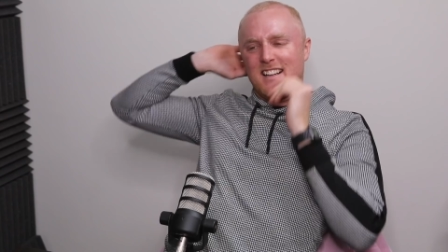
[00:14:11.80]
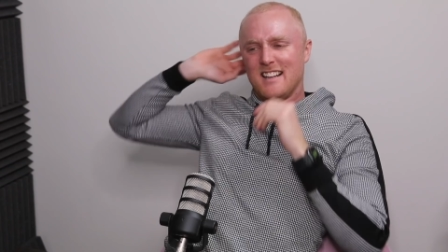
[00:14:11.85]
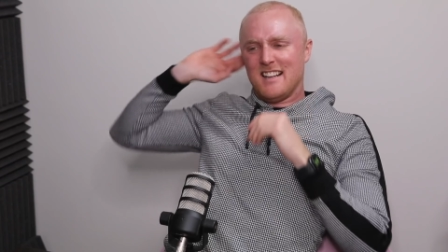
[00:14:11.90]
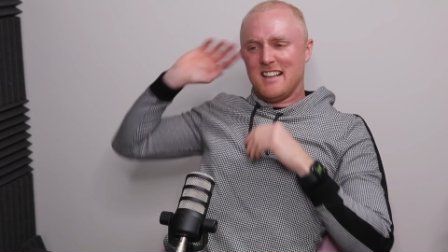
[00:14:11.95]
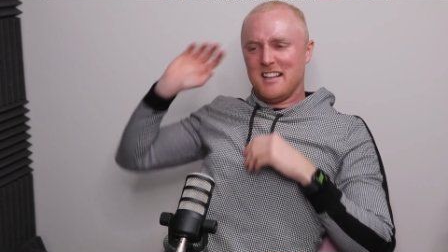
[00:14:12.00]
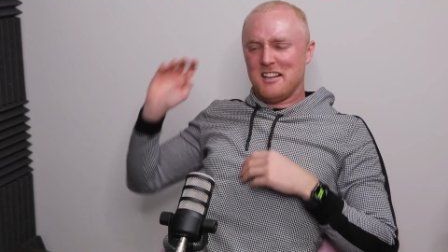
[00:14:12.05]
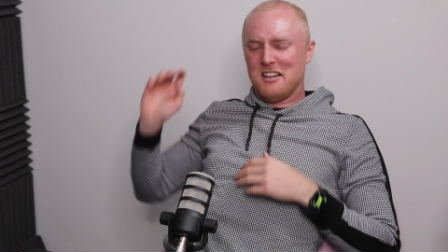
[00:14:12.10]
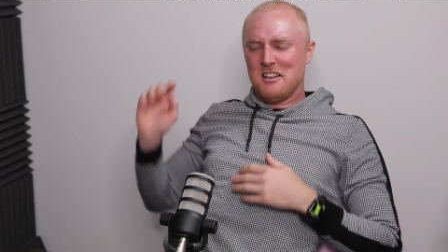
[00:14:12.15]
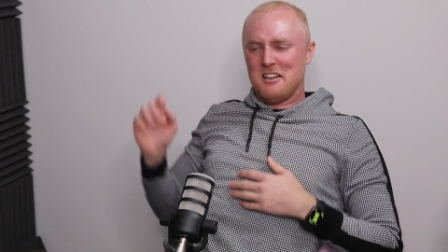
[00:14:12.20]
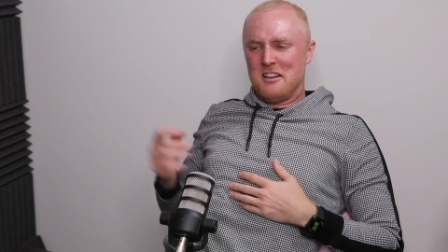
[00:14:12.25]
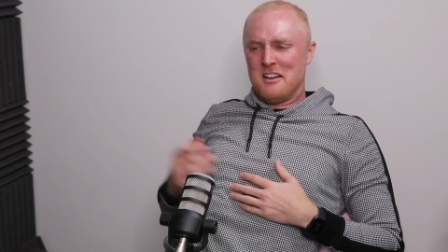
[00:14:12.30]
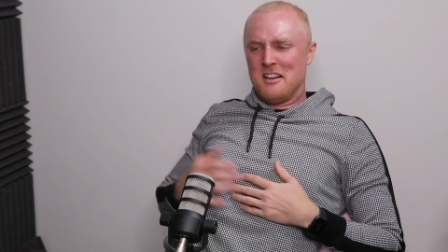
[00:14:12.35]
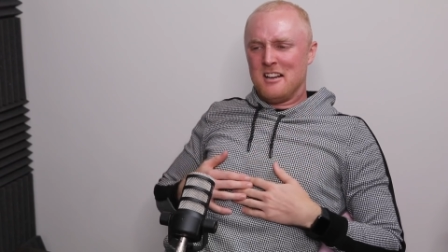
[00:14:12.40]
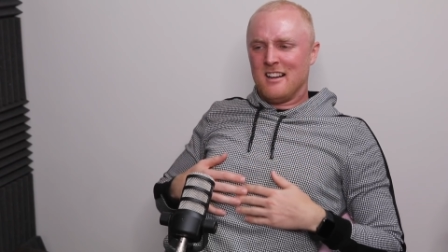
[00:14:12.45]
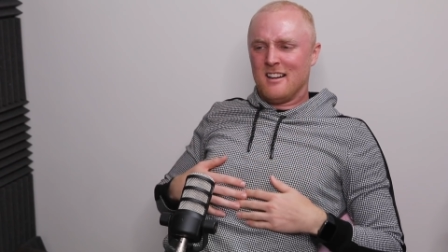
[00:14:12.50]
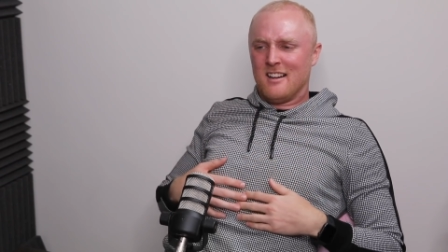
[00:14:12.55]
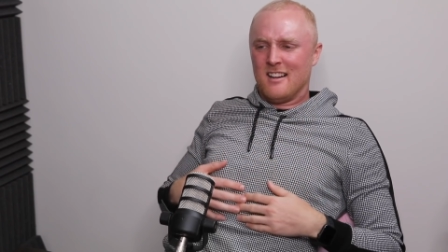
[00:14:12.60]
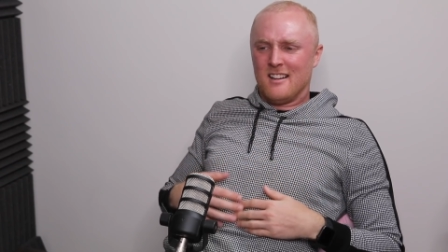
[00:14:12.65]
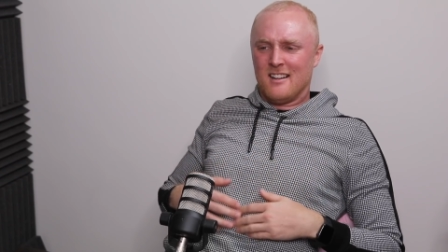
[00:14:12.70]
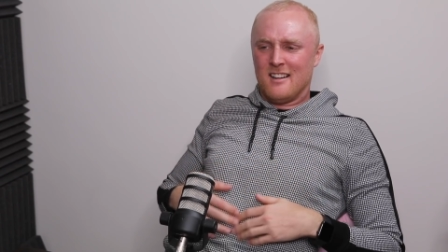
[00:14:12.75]
Look,
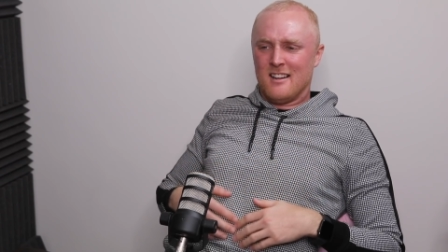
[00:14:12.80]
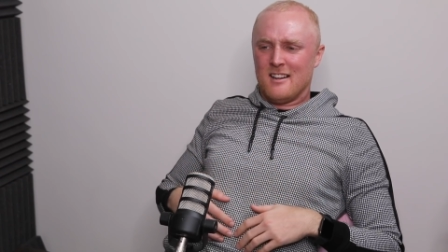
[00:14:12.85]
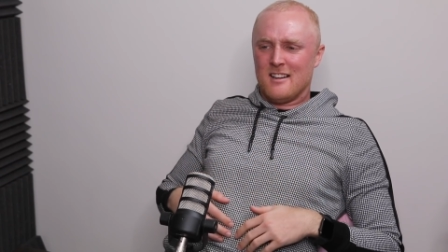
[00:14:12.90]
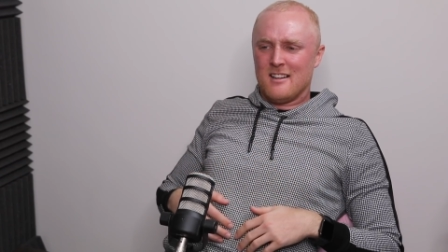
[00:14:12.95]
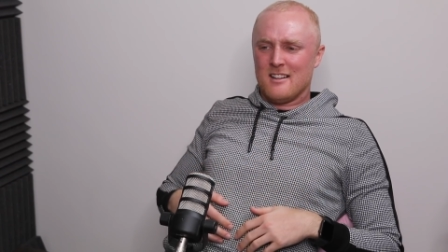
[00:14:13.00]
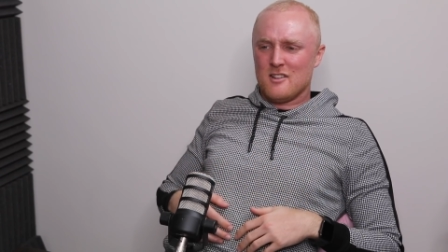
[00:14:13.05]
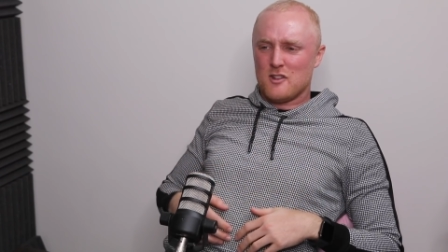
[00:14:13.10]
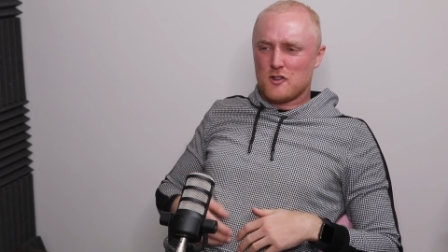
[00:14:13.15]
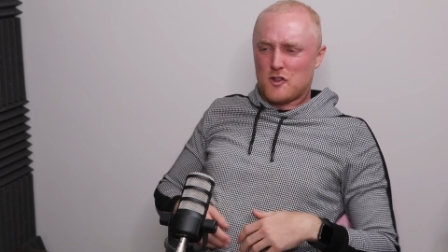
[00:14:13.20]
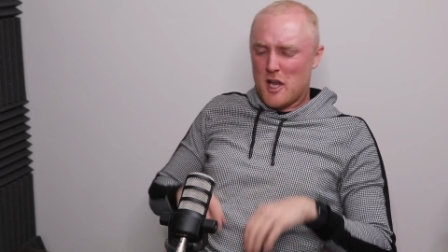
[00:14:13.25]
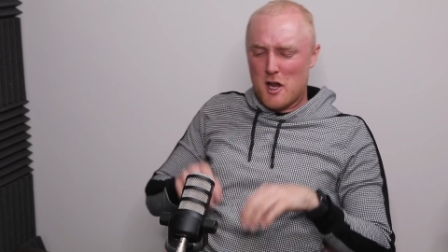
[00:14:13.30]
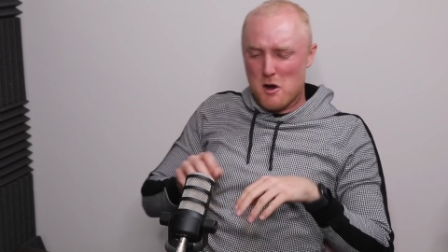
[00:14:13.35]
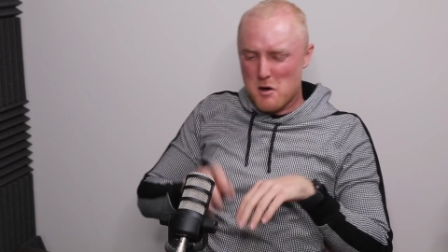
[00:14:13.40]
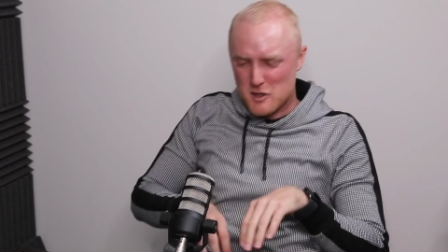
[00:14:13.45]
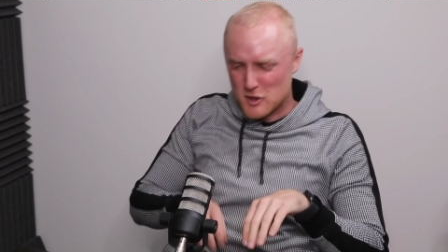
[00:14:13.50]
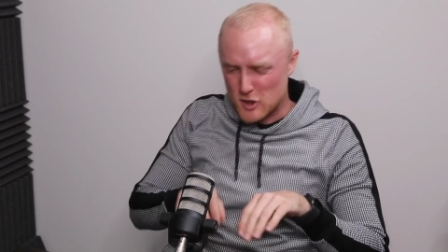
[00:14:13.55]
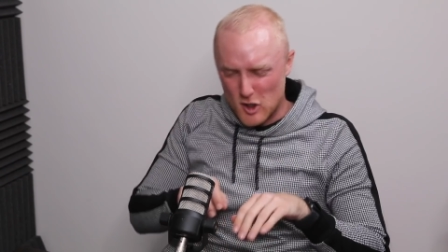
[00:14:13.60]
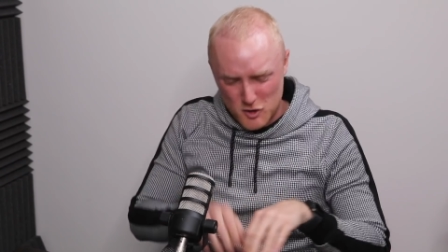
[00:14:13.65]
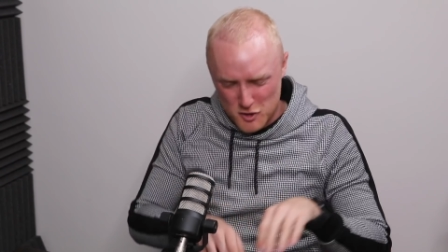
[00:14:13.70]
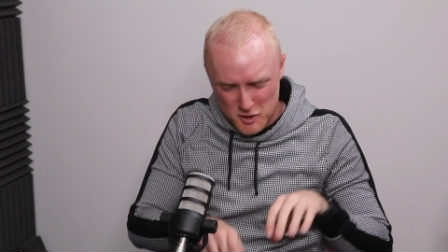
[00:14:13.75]
answer the question. You're
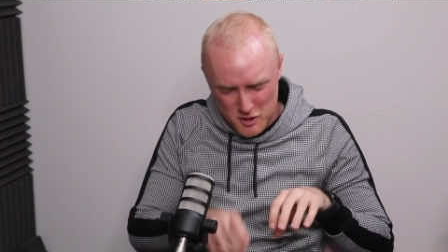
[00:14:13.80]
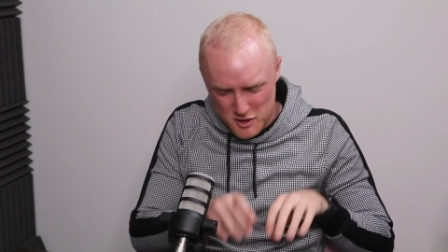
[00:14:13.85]
such